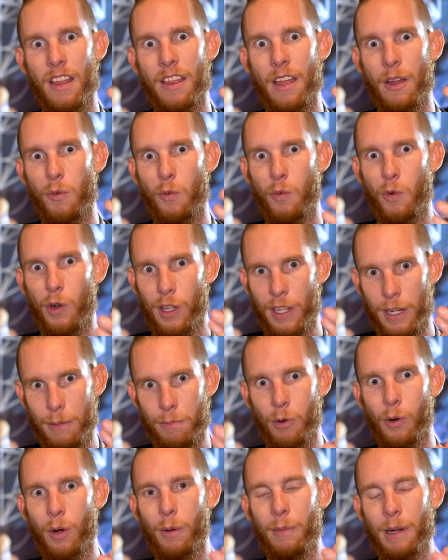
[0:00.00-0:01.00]
They really
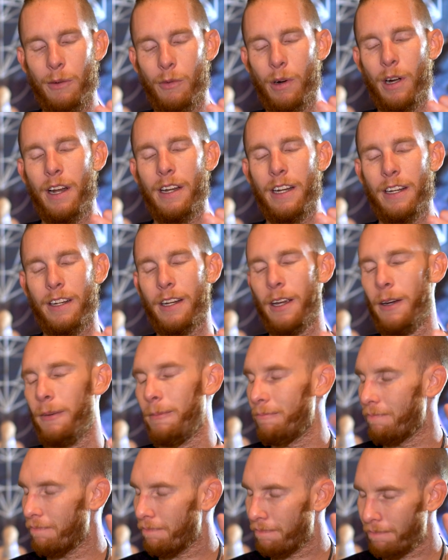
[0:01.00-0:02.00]
point me where I need to go.